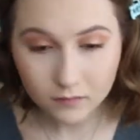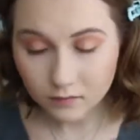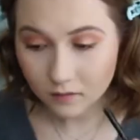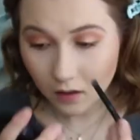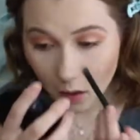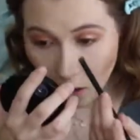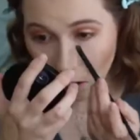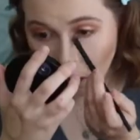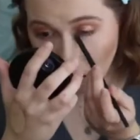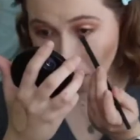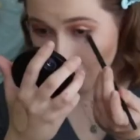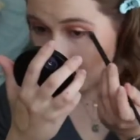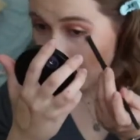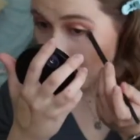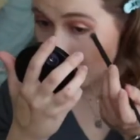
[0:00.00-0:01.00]
And then
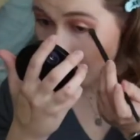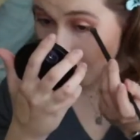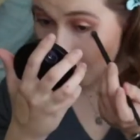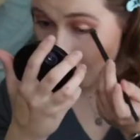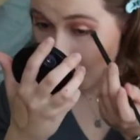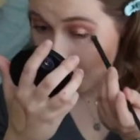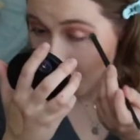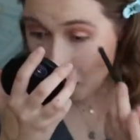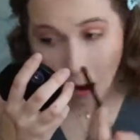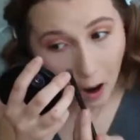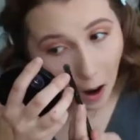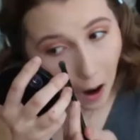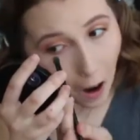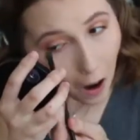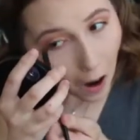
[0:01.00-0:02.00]

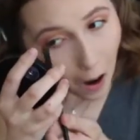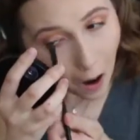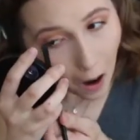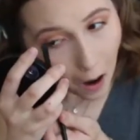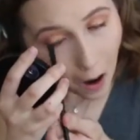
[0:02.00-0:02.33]
after I do